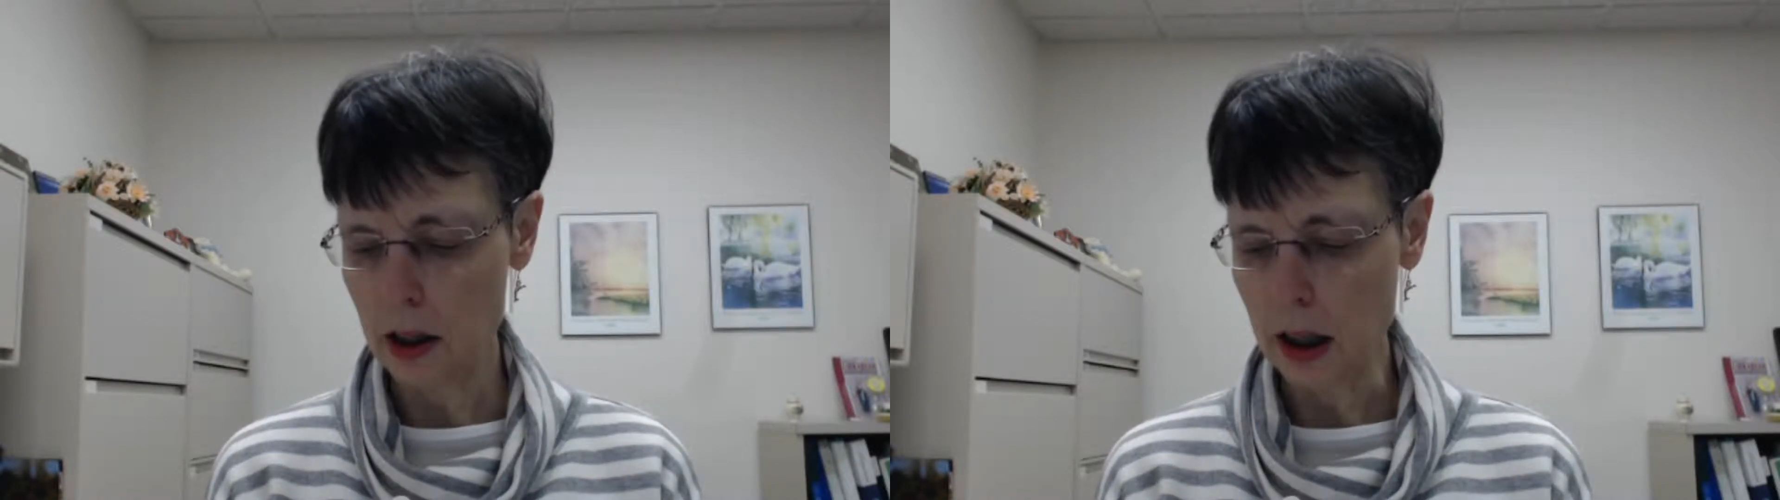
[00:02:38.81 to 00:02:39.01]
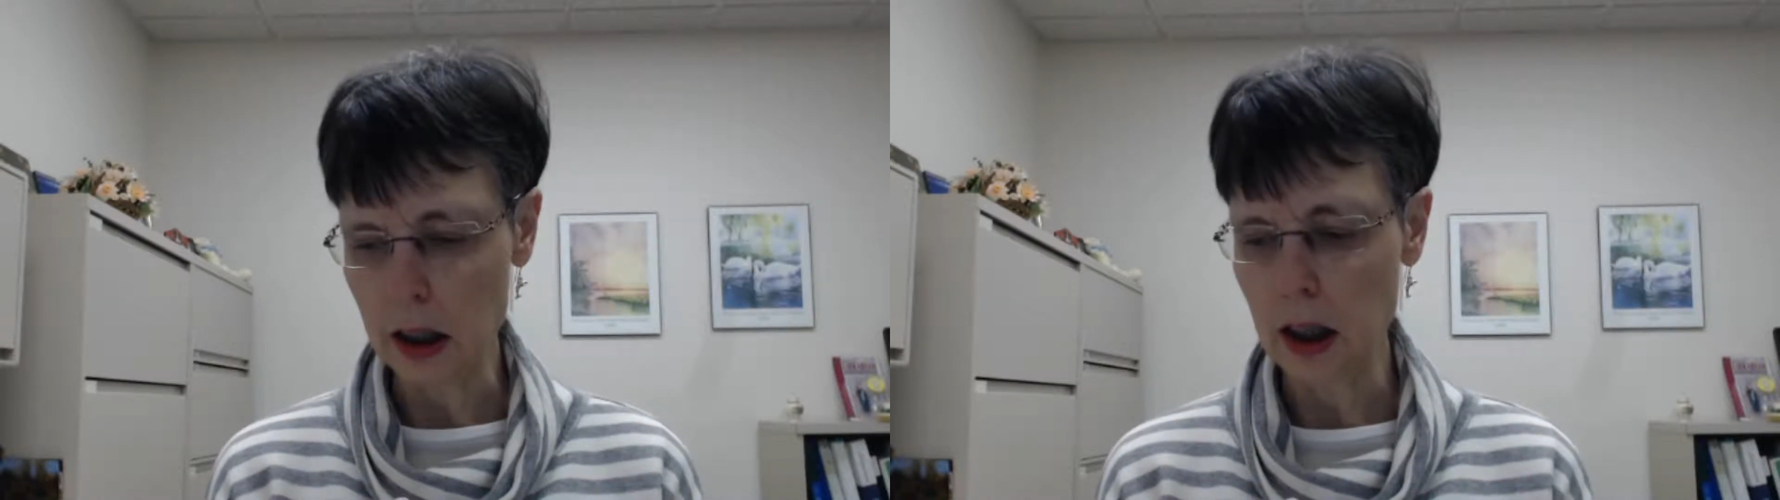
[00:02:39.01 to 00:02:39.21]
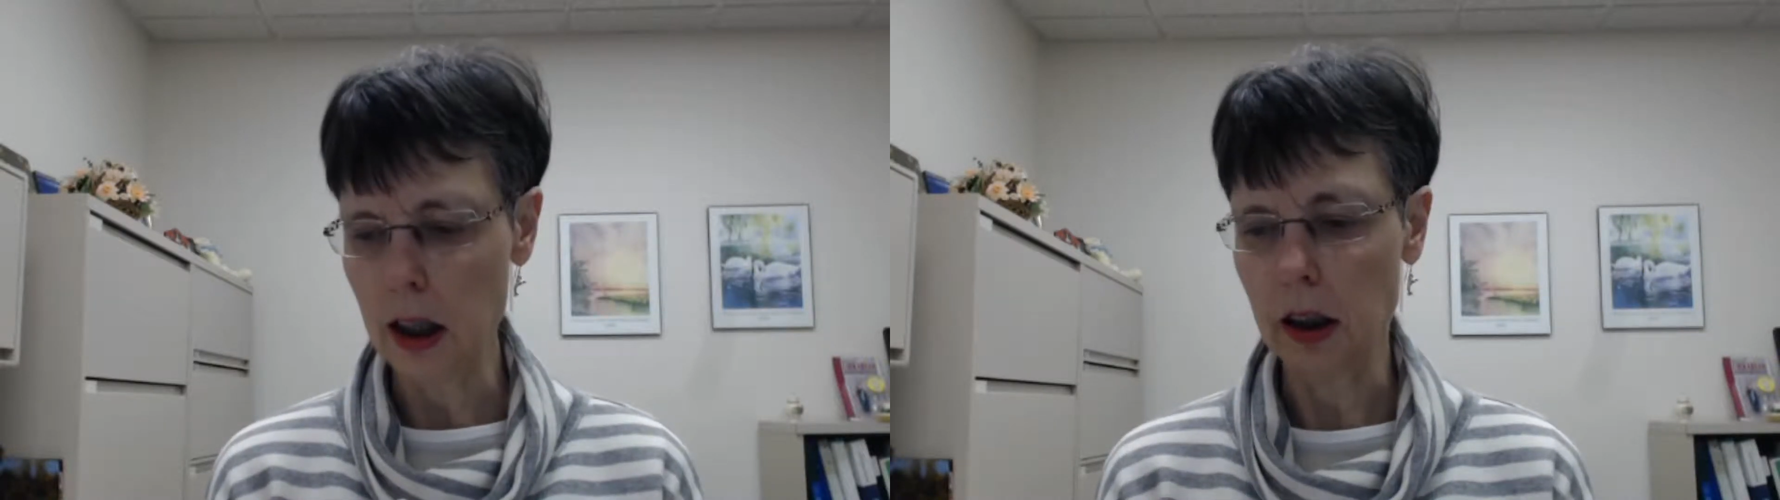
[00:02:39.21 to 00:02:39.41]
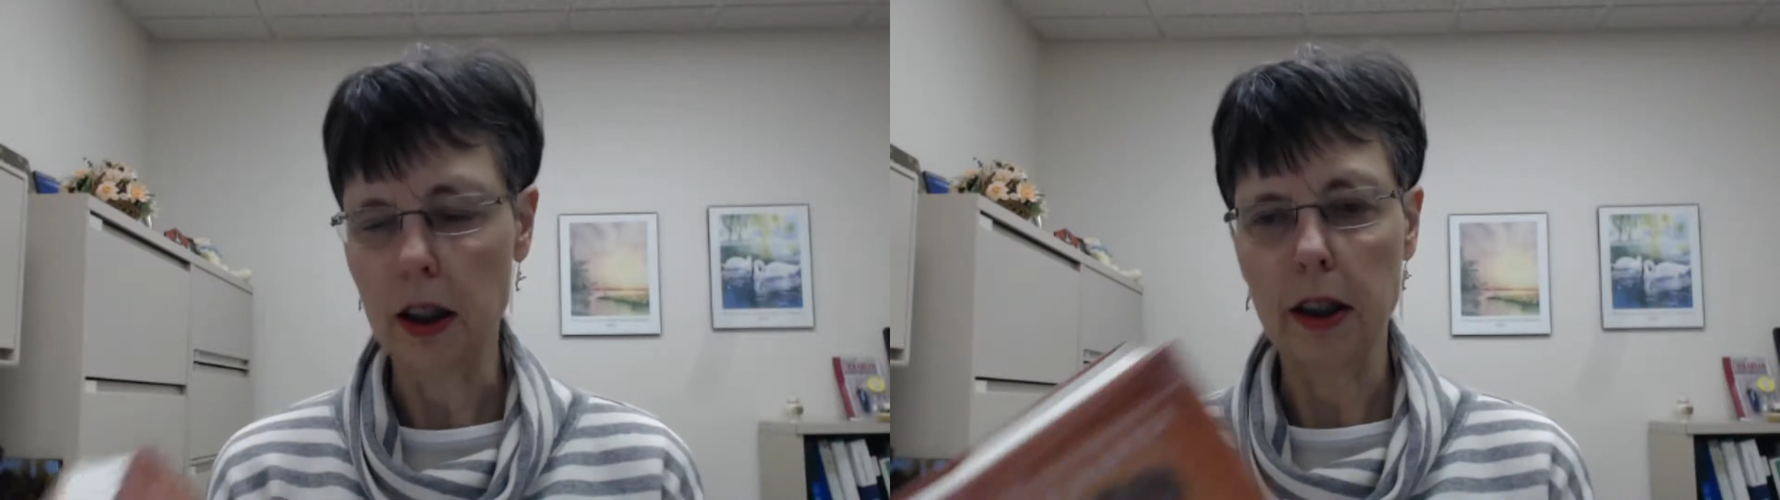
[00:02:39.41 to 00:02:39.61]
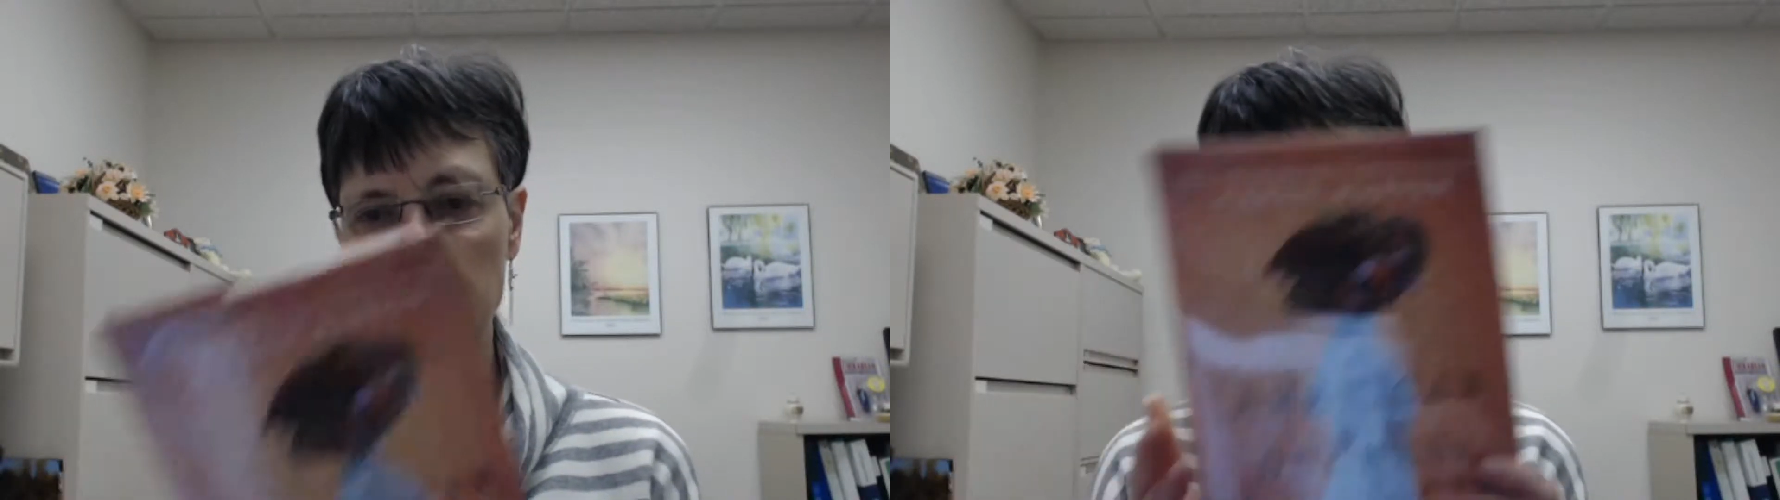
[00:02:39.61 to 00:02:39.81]
in
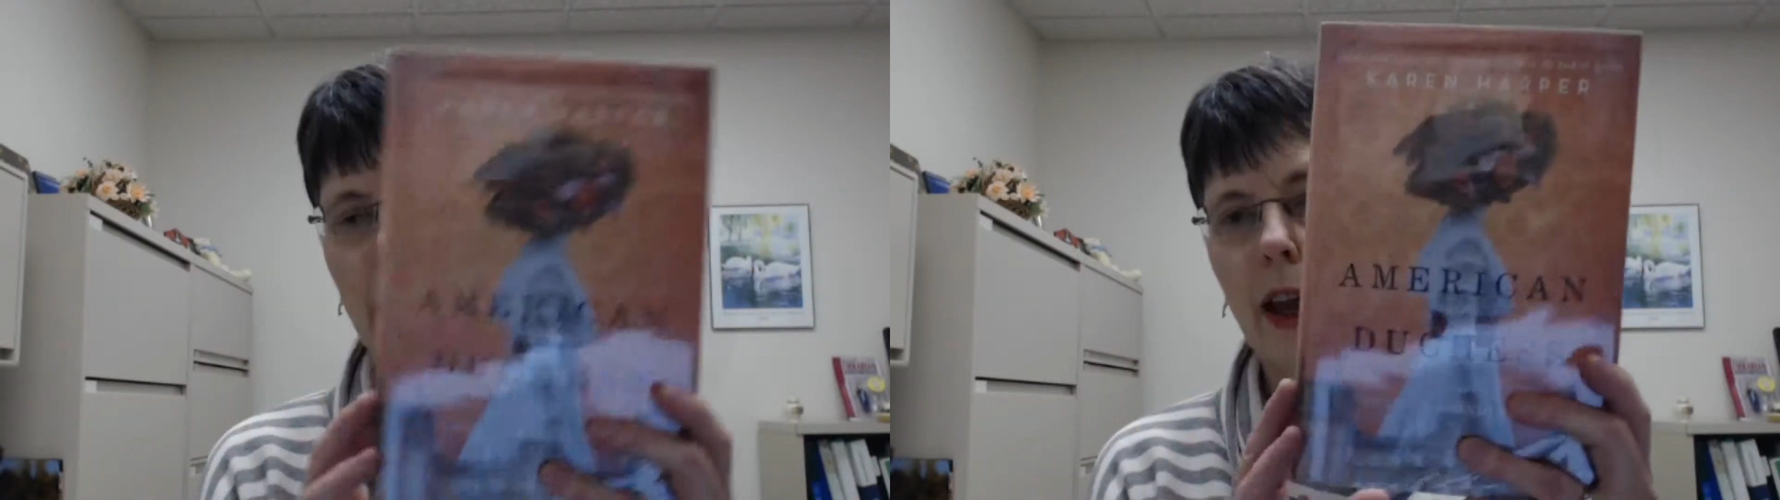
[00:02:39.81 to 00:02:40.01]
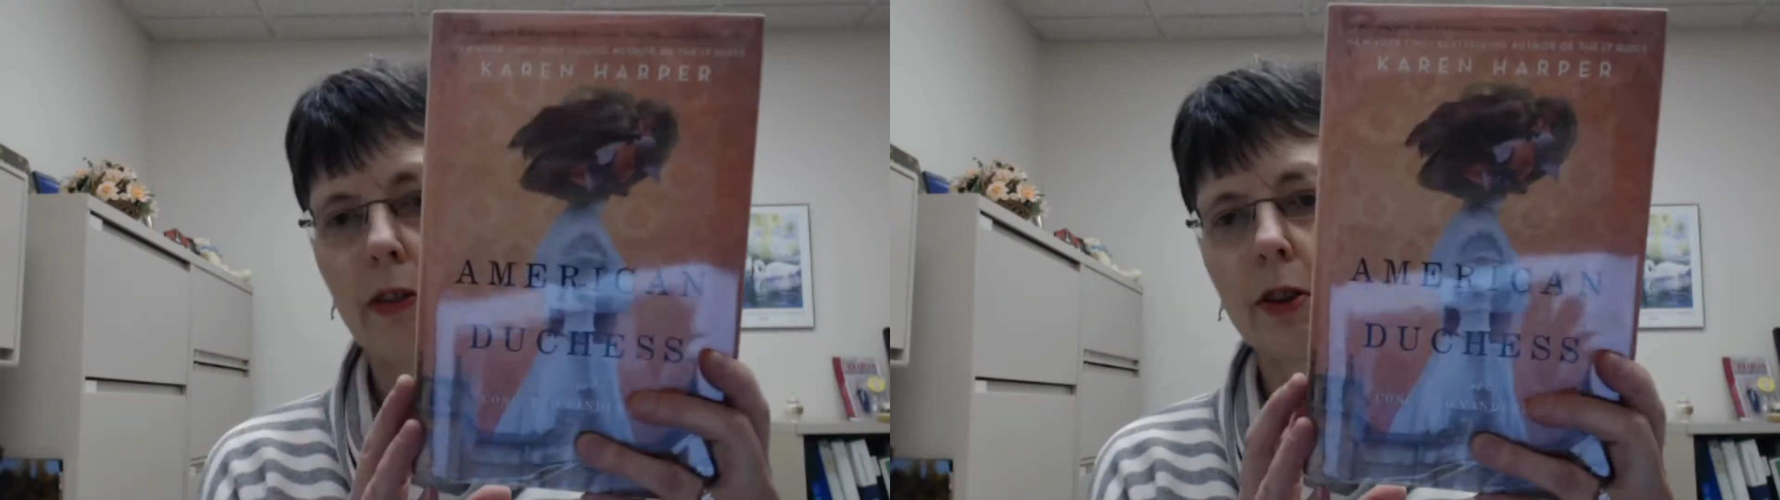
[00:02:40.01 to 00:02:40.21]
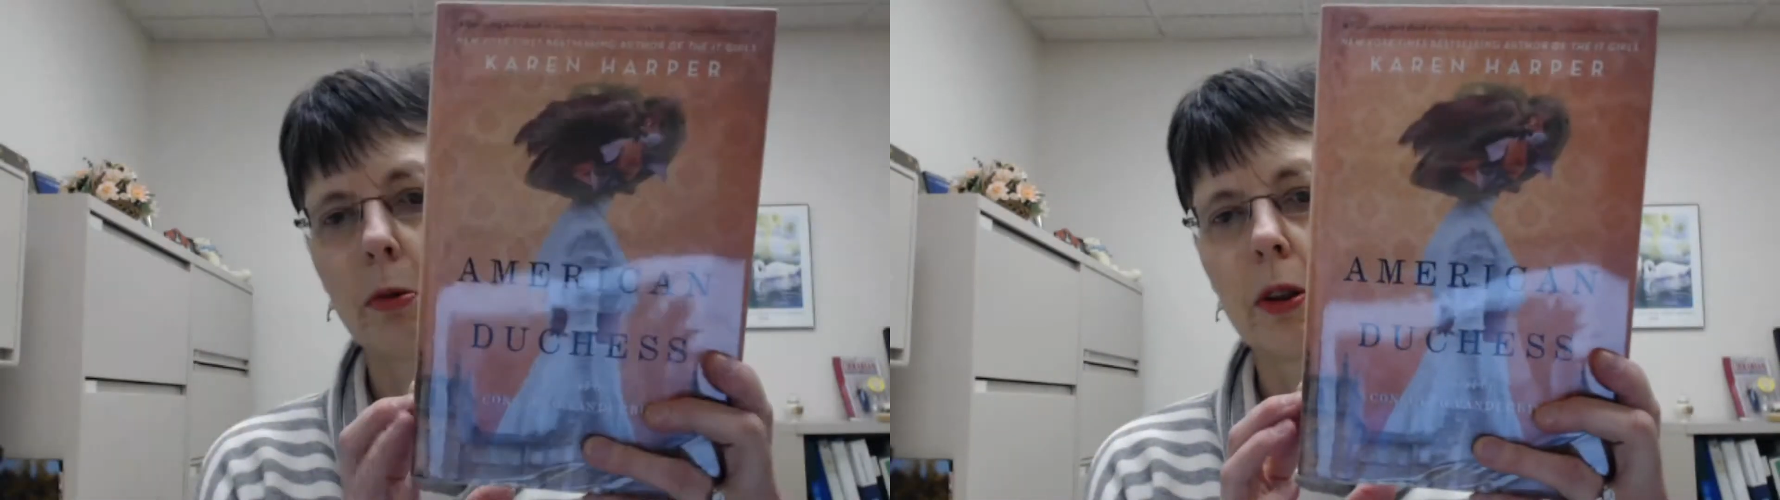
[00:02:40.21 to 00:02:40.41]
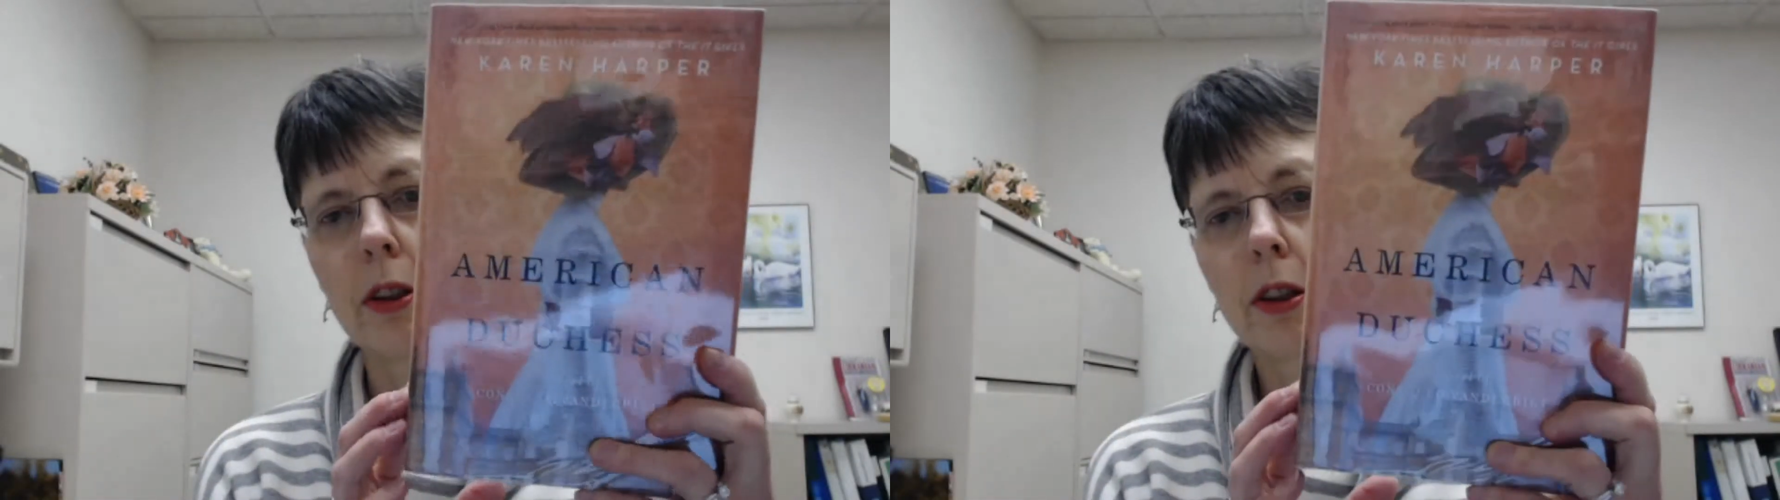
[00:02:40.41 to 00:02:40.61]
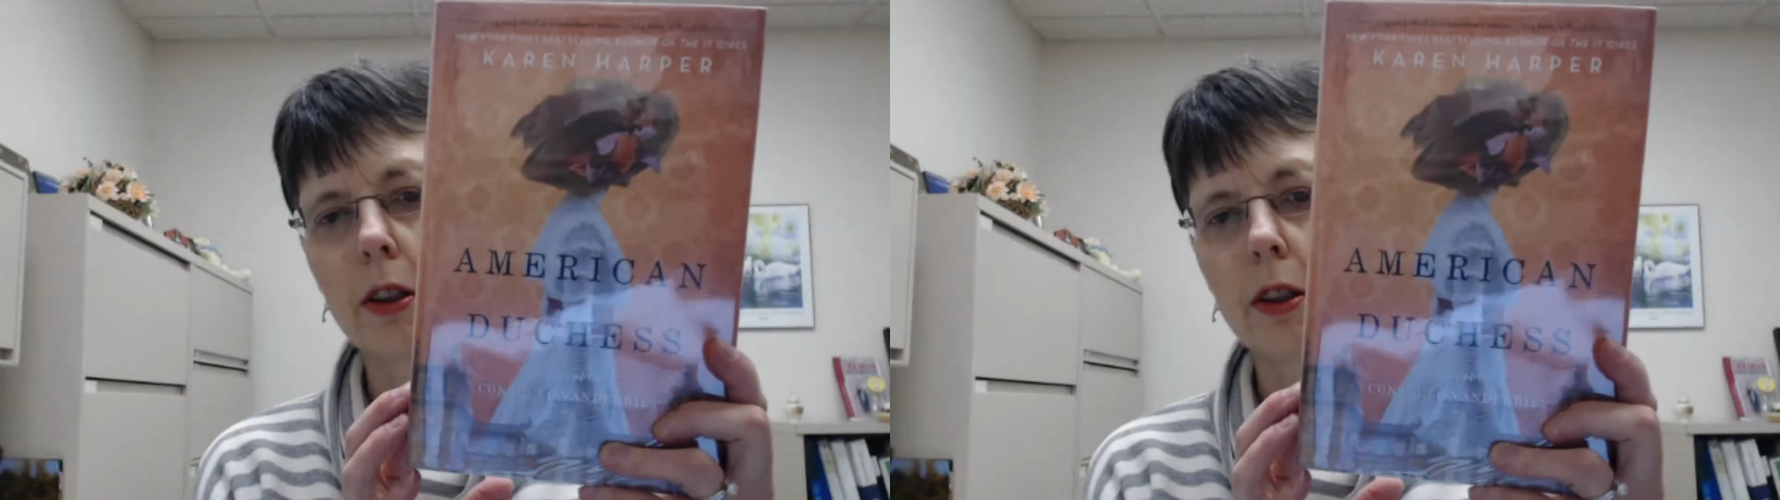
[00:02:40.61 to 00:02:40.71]
England afterwards.